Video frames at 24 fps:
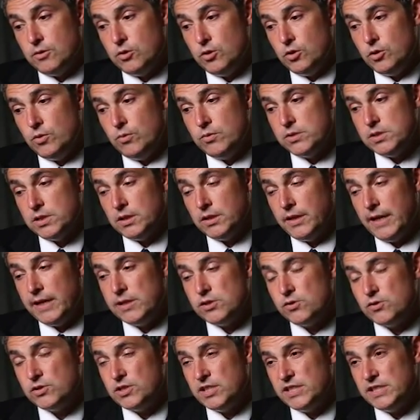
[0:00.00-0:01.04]
use the
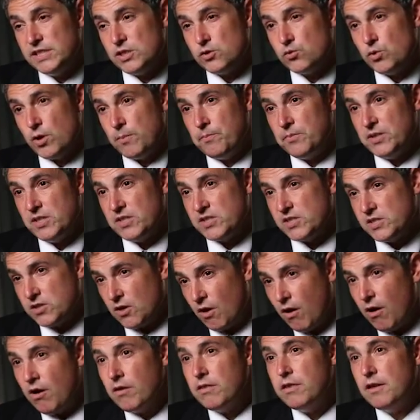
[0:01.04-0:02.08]
laser to disrupt the
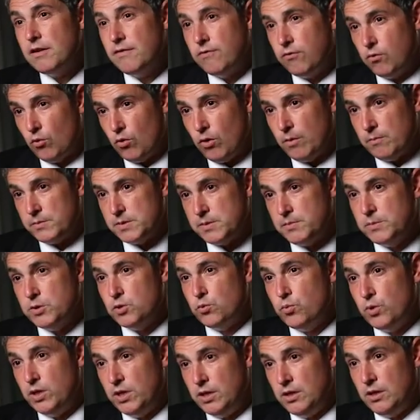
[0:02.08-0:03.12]
scar that forms
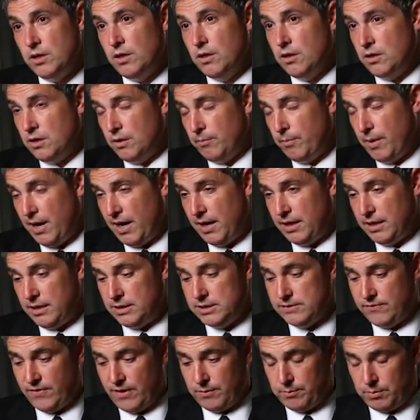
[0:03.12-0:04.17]
between the
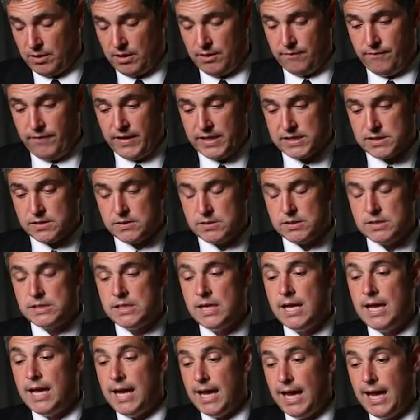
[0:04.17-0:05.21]
body's blood vessels
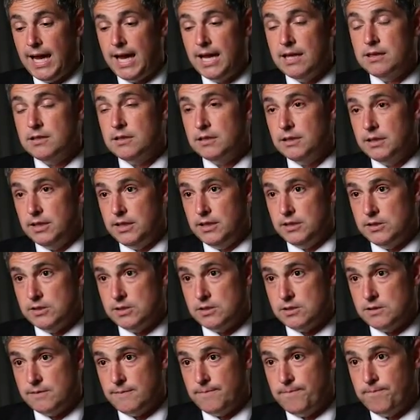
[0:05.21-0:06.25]
and the
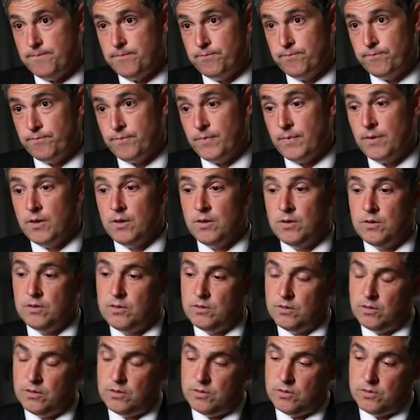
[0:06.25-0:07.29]
leads.
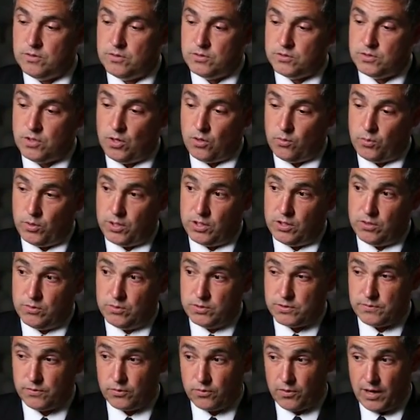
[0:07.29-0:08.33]
So we
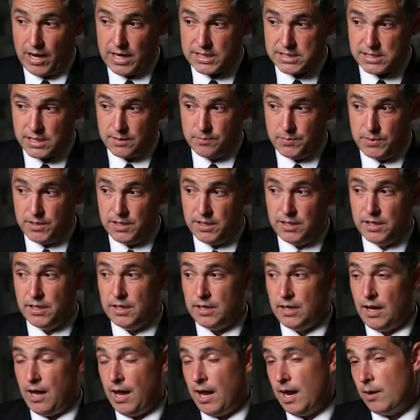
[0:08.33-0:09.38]
use fluoroscopy
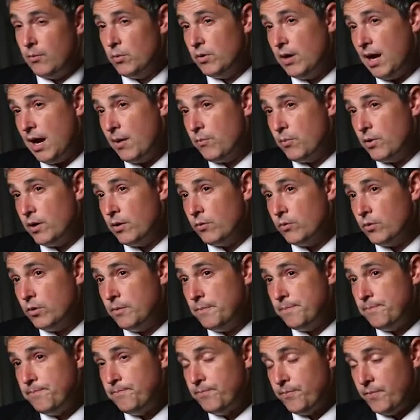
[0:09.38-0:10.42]
in a hybrid operating
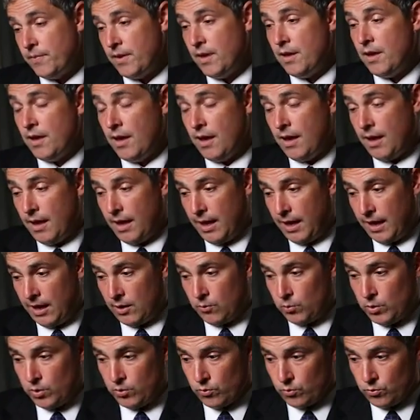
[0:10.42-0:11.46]
room,
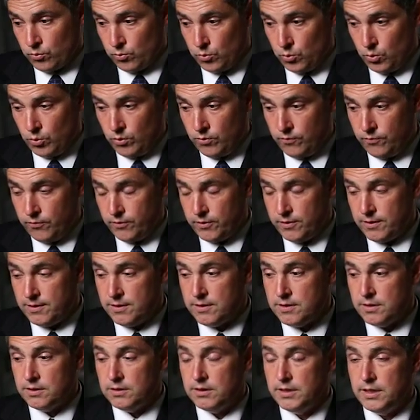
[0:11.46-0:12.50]
and we remove
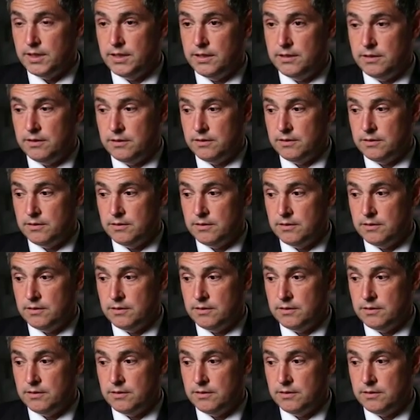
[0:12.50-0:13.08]
the lead